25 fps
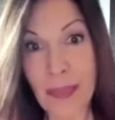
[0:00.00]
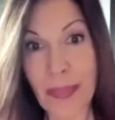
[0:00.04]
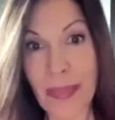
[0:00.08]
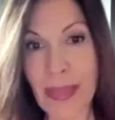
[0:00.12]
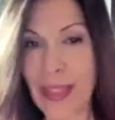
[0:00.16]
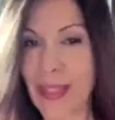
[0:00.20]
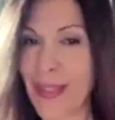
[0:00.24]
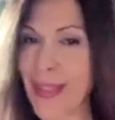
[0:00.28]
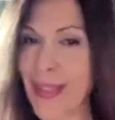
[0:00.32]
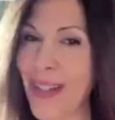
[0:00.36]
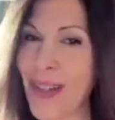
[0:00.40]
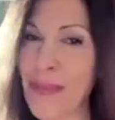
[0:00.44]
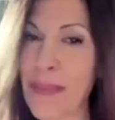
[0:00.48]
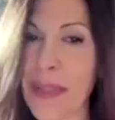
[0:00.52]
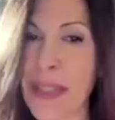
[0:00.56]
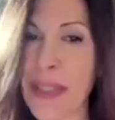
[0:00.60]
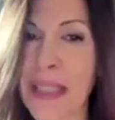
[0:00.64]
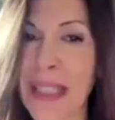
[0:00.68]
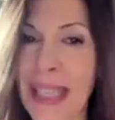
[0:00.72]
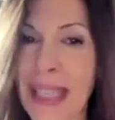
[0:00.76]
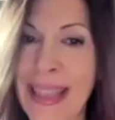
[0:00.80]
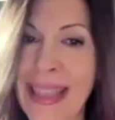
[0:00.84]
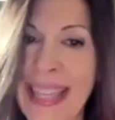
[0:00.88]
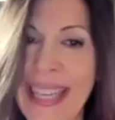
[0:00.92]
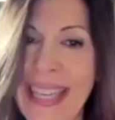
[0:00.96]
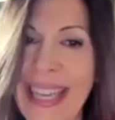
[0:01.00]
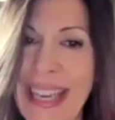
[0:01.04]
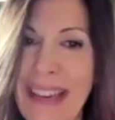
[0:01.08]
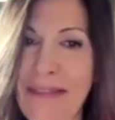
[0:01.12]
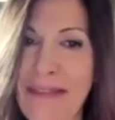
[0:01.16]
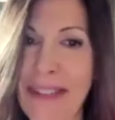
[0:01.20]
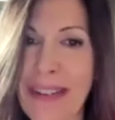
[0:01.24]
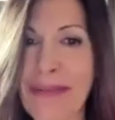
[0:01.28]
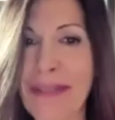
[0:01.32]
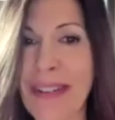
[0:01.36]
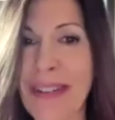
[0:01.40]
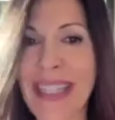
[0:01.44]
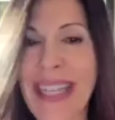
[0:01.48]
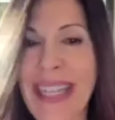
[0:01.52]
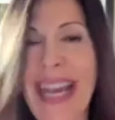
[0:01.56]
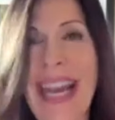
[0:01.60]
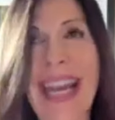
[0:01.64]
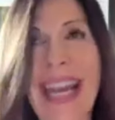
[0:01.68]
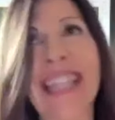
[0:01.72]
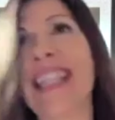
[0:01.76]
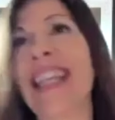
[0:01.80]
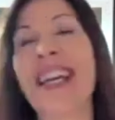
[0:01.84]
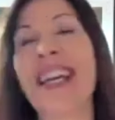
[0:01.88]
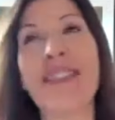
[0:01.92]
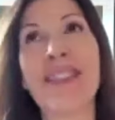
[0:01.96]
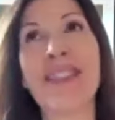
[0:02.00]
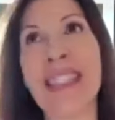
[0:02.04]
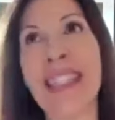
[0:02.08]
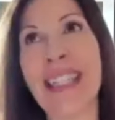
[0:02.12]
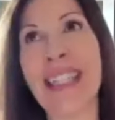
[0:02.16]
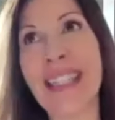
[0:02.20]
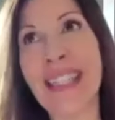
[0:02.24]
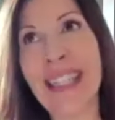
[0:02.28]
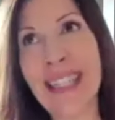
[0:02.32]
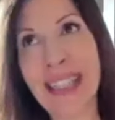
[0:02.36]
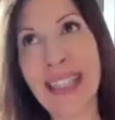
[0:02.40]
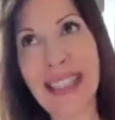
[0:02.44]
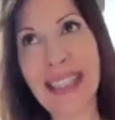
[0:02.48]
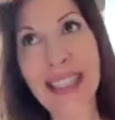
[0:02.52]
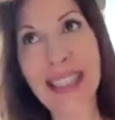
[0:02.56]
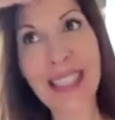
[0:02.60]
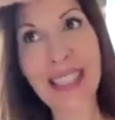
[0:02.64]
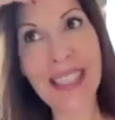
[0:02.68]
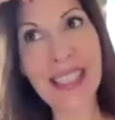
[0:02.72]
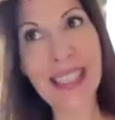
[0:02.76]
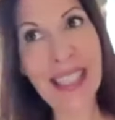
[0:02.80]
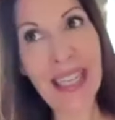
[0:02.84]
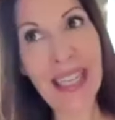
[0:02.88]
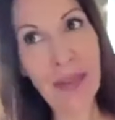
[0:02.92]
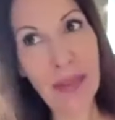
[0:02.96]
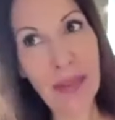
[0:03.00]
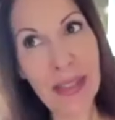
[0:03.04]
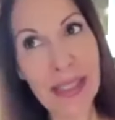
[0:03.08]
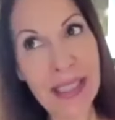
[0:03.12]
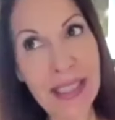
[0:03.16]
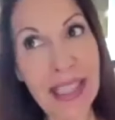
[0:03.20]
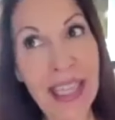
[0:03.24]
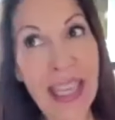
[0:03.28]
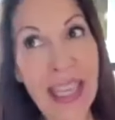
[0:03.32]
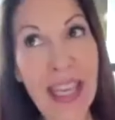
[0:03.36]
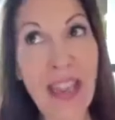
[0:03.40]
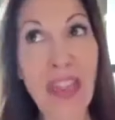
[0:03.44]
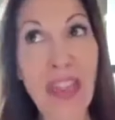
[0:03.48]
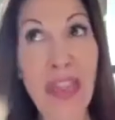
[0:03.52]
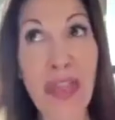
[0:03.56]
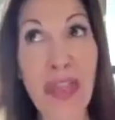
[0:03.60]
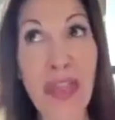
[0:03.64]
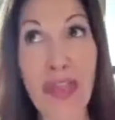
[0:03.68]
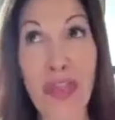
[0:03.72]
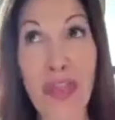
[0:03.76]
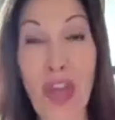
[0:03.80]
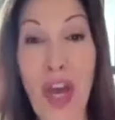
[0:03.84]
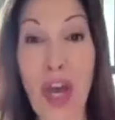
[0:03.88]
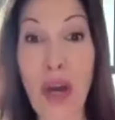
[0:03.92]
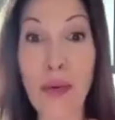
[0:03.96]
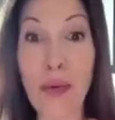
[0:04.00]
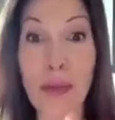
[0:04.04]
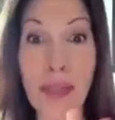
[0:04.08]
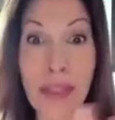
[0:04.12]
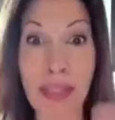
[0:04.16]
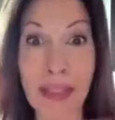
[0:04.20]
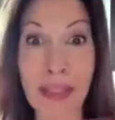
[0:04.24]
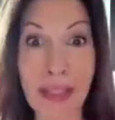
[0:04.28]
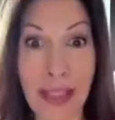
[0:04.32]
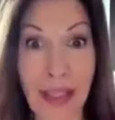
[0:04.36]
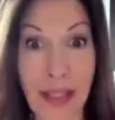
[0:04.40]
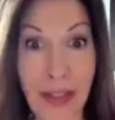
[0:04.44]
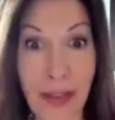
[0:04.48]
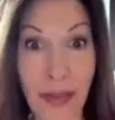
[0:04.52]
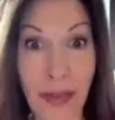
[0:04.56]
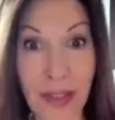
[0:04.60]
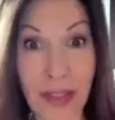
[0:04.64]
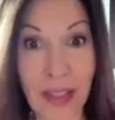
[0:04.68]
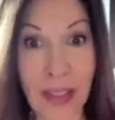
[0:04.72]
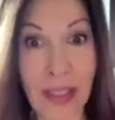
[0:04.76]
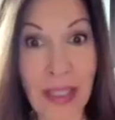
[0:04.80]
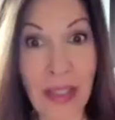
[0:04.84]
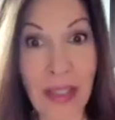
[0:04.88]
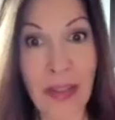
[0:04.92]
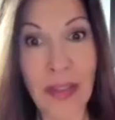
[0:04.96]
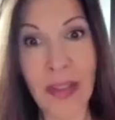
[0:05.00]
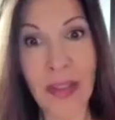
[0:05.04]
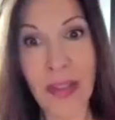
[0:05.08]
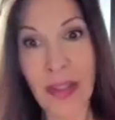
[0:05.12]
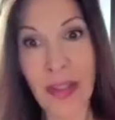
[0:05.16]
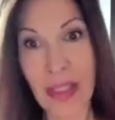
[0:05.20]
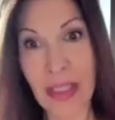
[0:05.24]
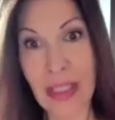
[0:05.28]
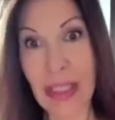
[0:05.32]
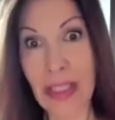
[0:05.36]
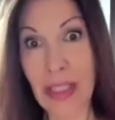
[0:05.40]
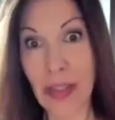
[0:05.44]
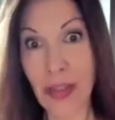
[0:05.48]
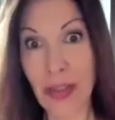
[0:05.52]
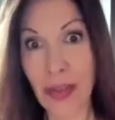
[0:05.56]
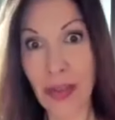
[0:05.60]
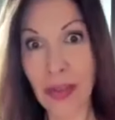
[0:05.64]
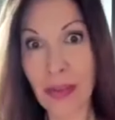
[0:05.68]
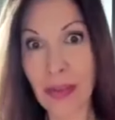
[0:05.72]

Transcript: almost, I think everyone had lives in Atlantis because that was like thousands, hundreds of thousands of years.